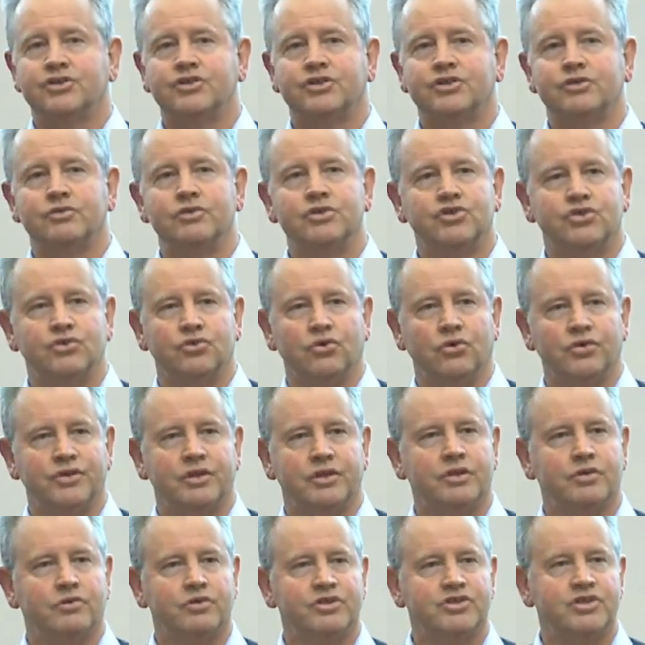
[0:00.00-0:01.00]
just to
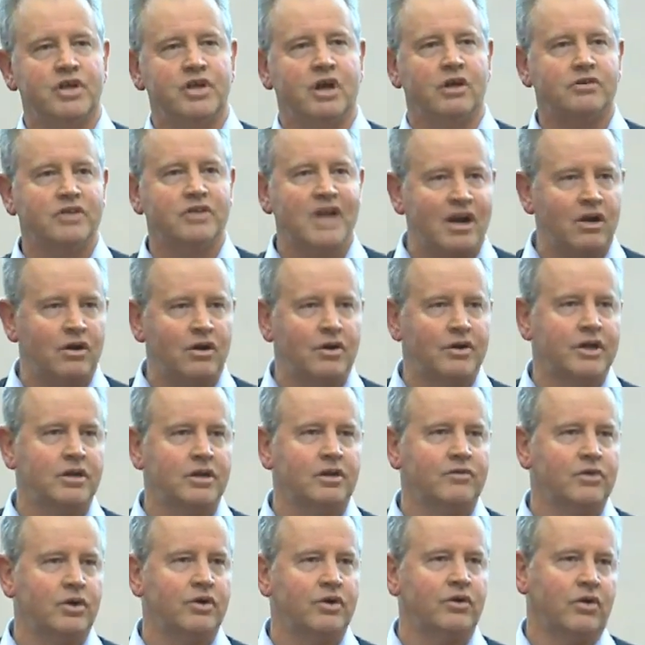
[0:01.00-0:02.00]
ensure that there was no
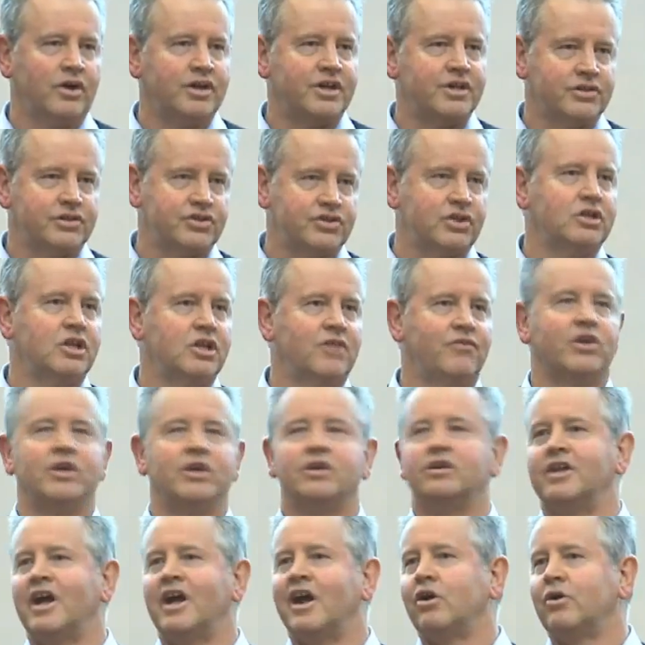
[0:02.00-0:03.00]
narrowing or any
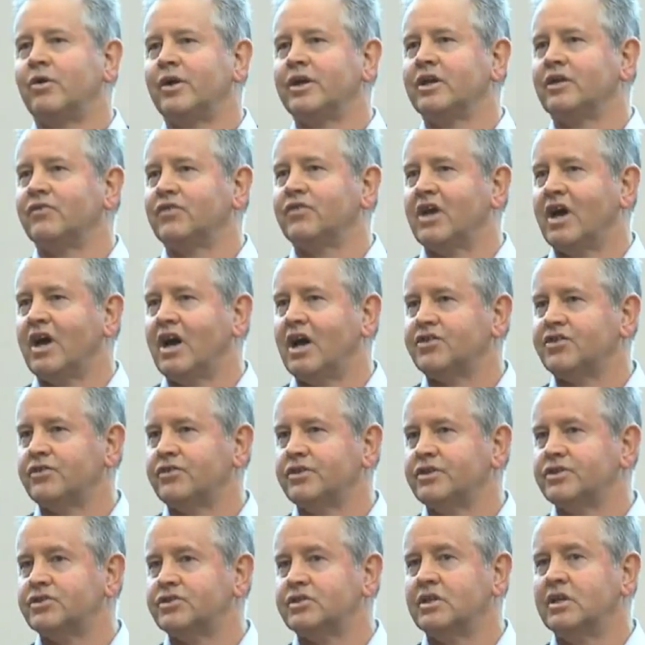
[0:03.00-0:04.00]
significant narrowing of the
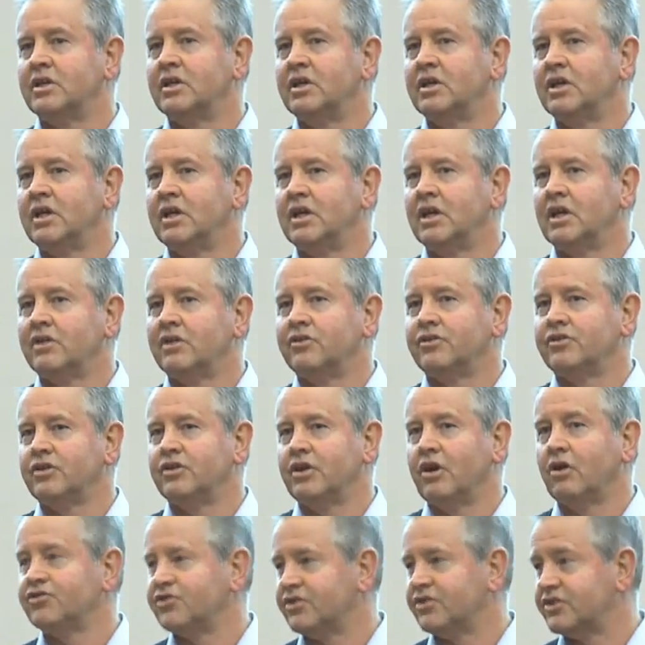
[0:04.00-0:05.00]
arteries
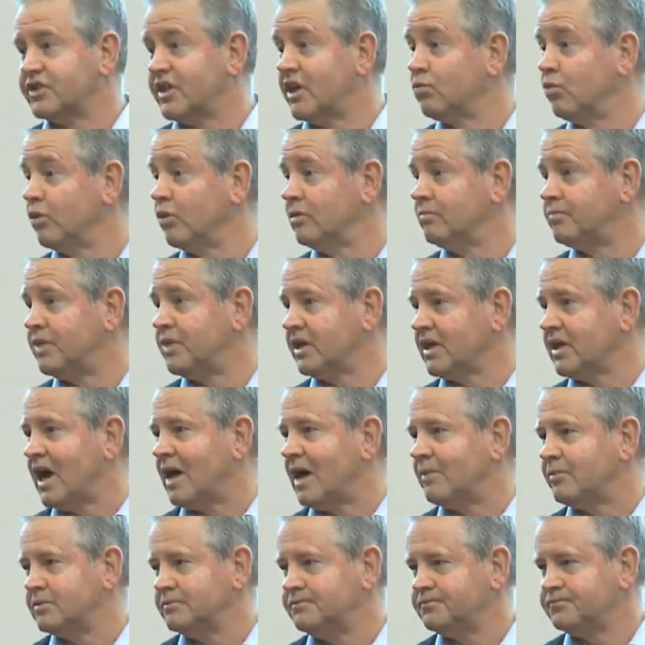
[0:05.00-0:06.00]
that the ultrasound wouldn't
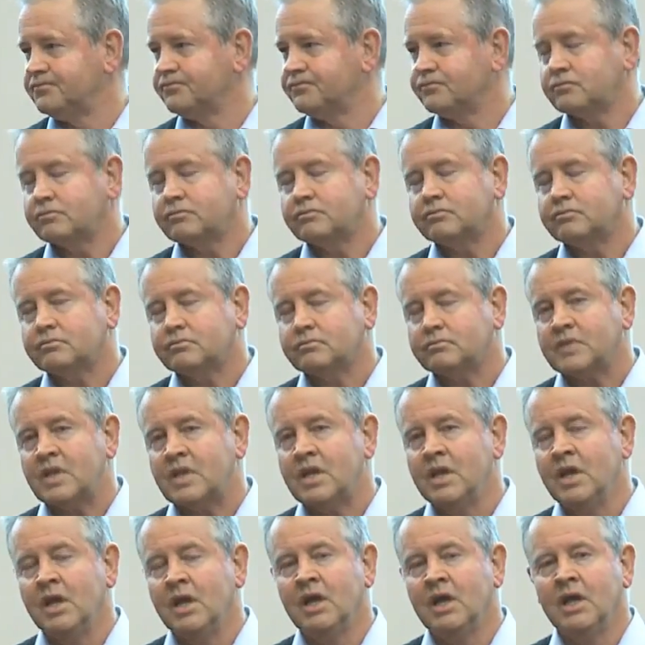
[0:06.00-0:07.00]
pick up.
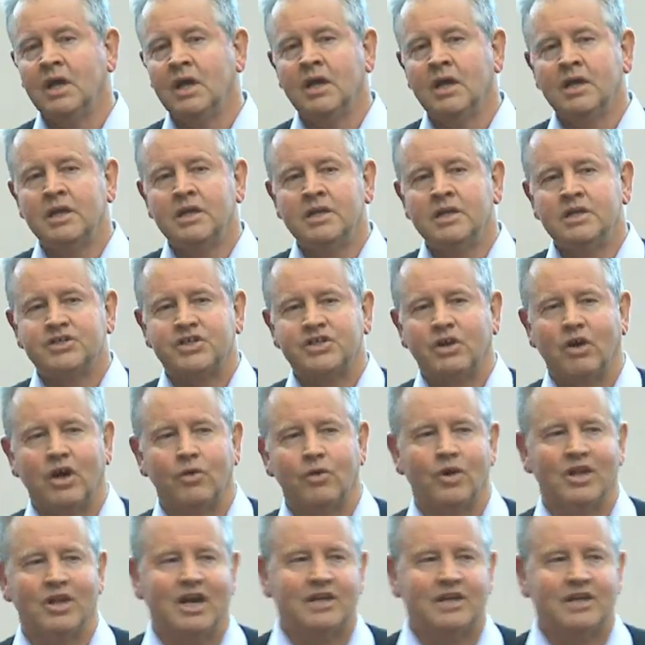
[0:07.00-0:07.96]
So I